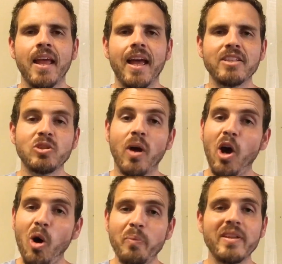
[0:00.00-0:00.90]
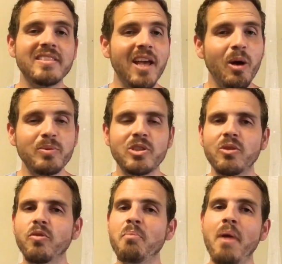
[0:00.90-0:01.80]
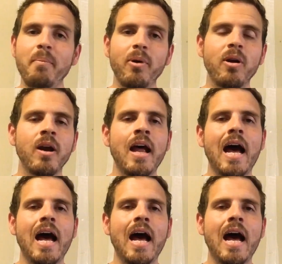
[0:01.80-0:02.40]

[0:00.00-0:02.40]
so I hope this helps you. Remember,